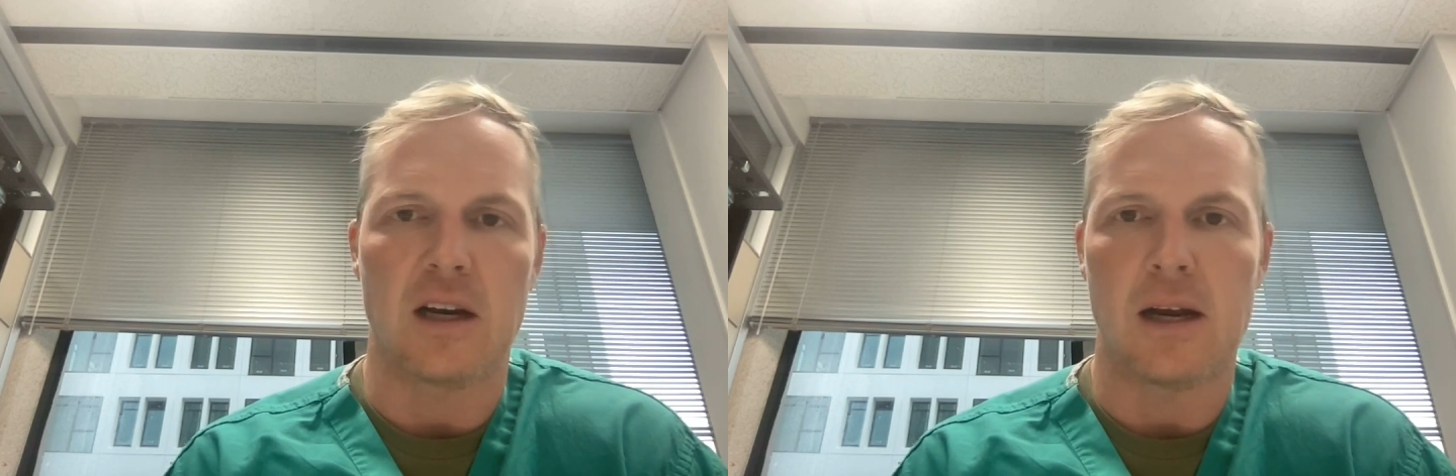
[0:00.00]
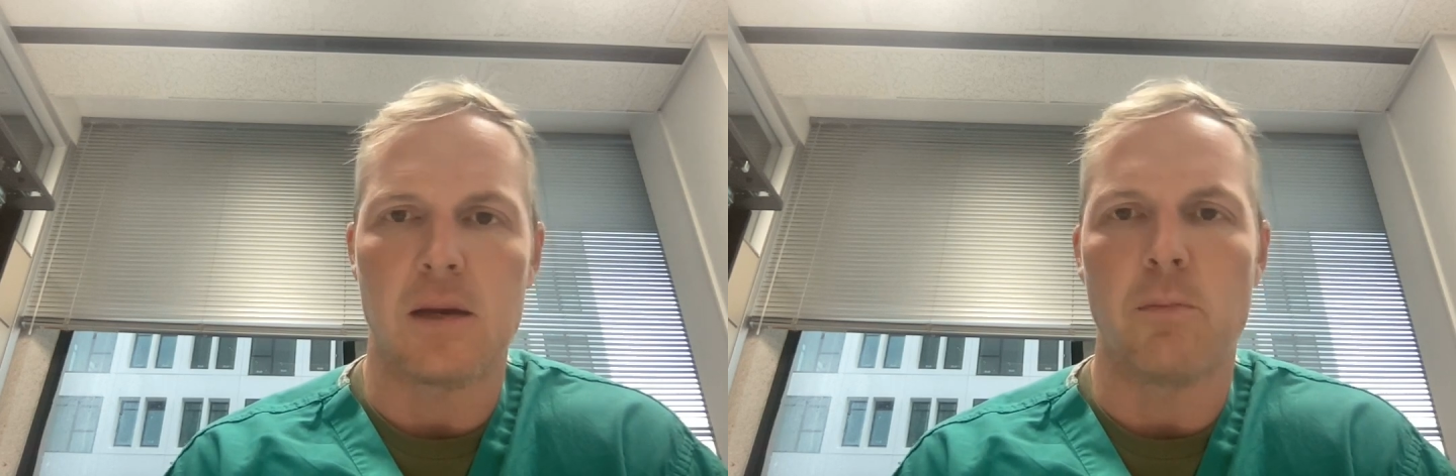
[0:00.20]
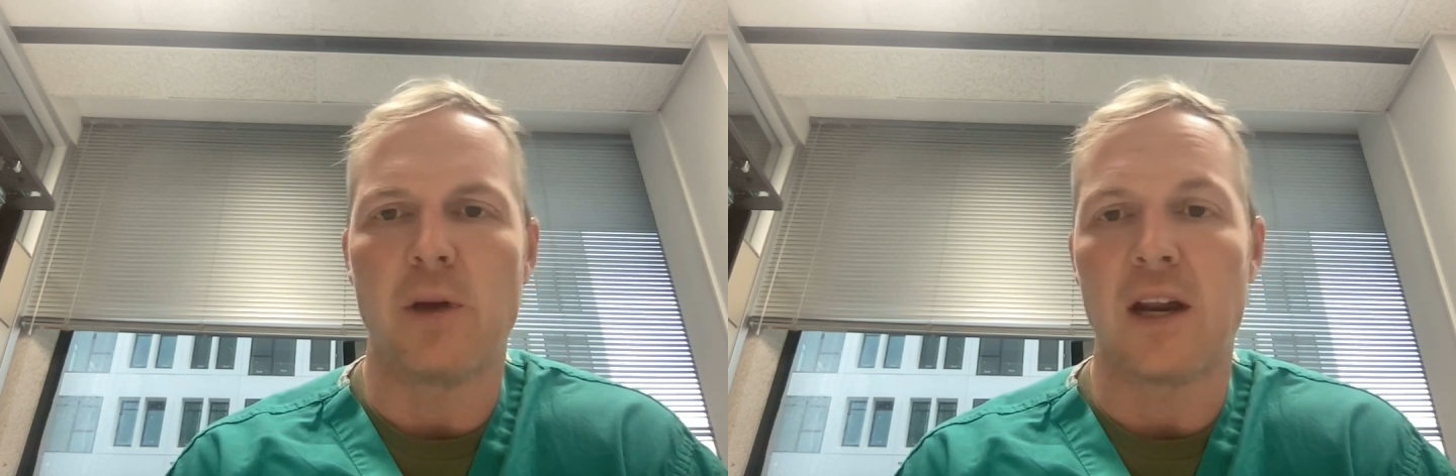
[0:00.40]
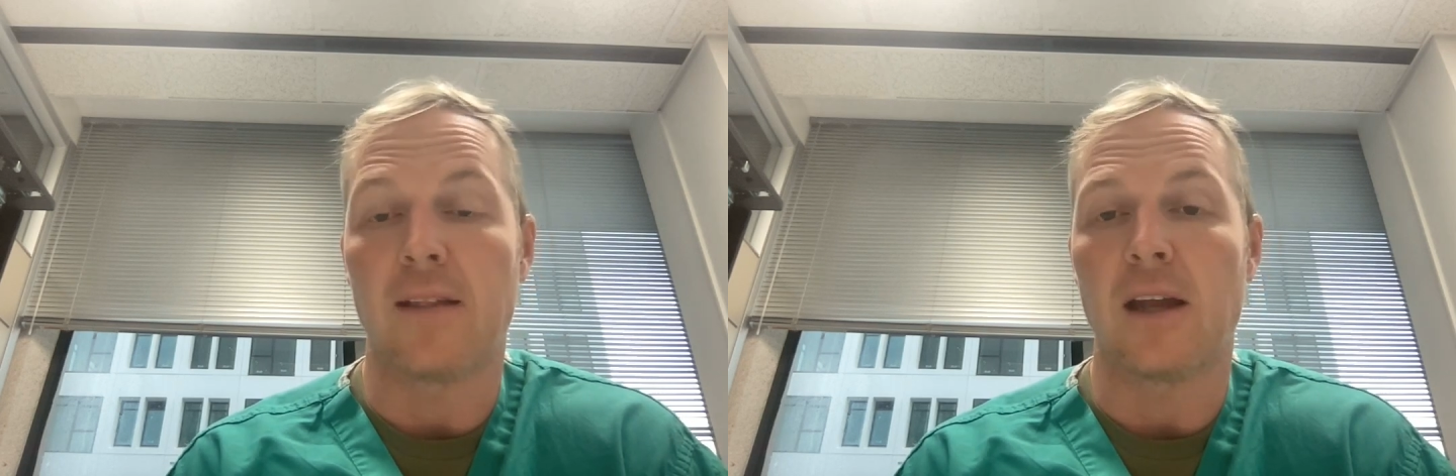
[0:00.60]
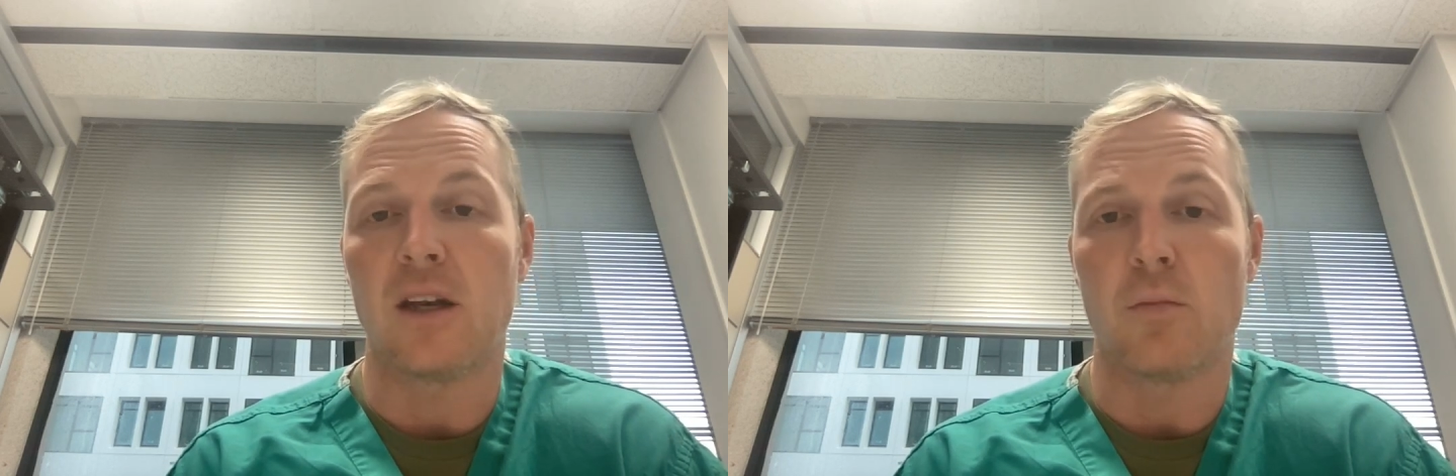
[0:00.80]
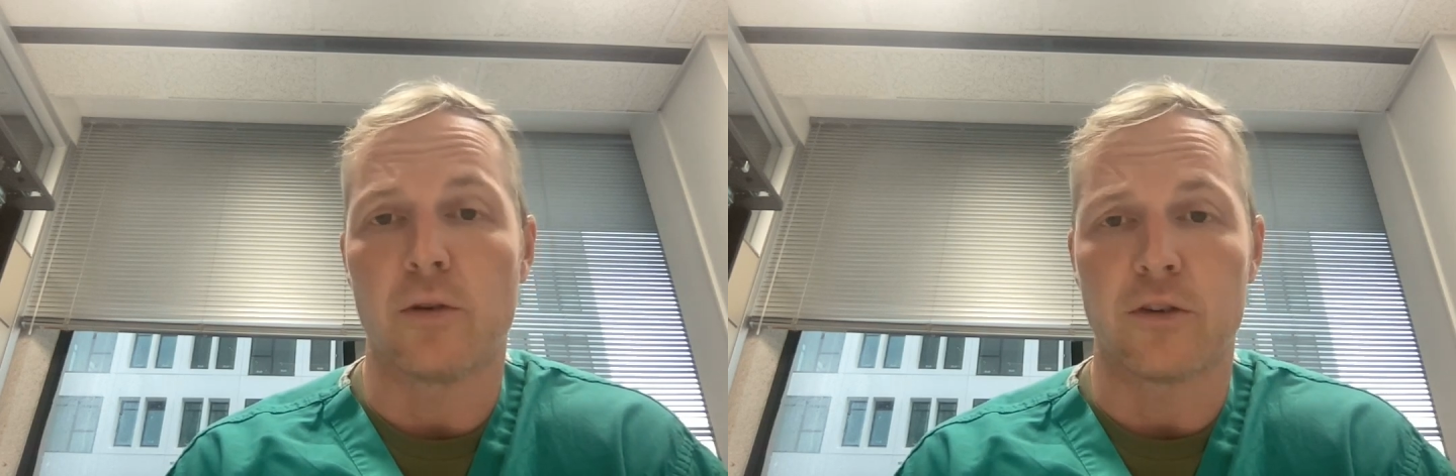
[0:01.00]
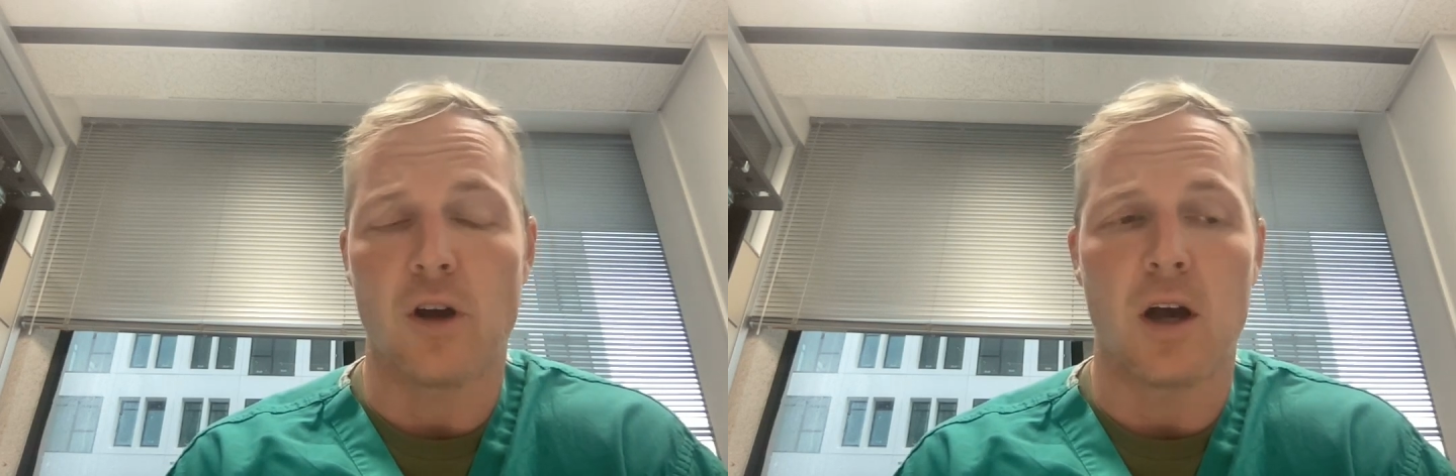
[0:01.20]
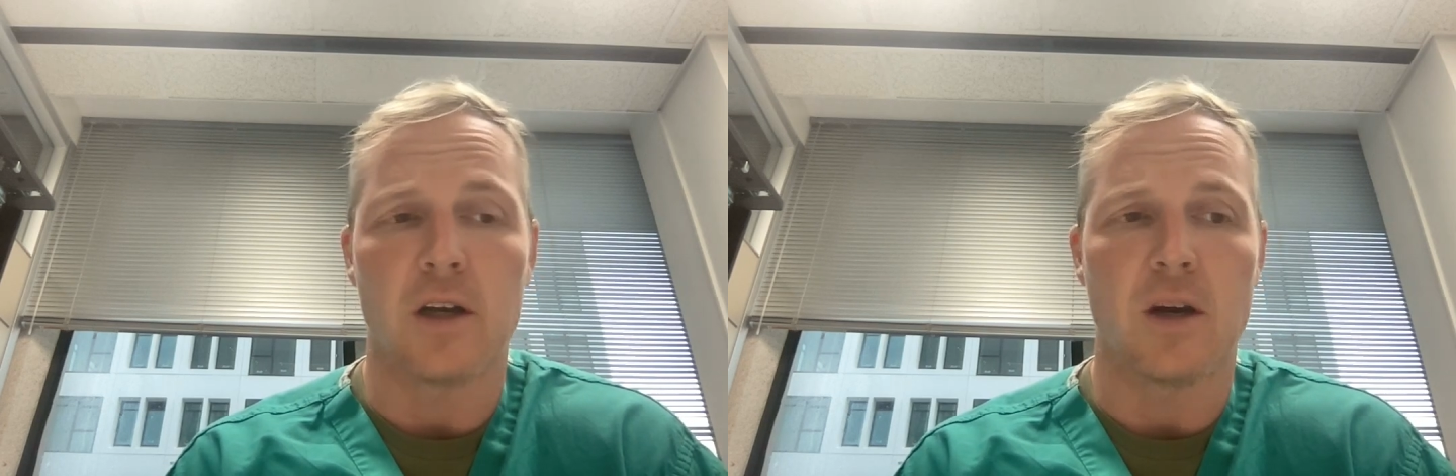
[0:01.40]
and I am betting that number's
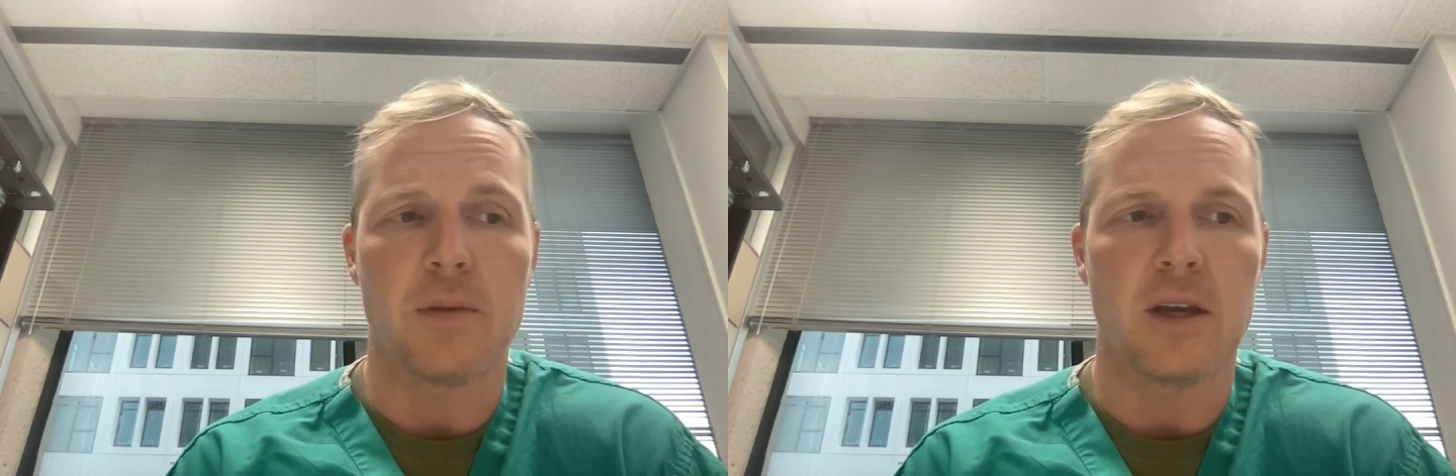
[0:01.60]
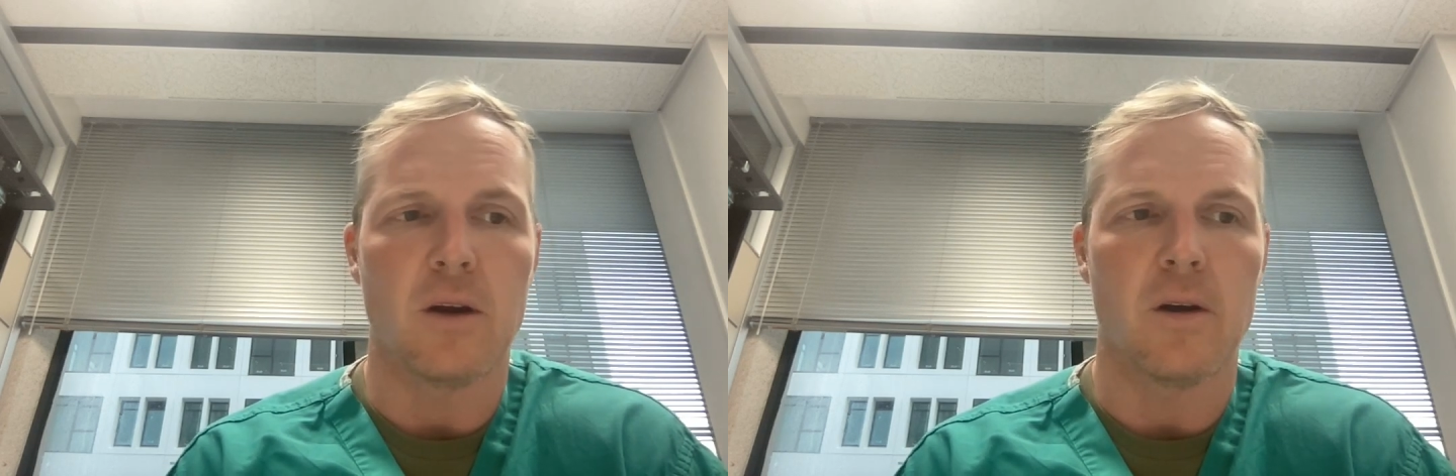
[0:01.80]
gone up here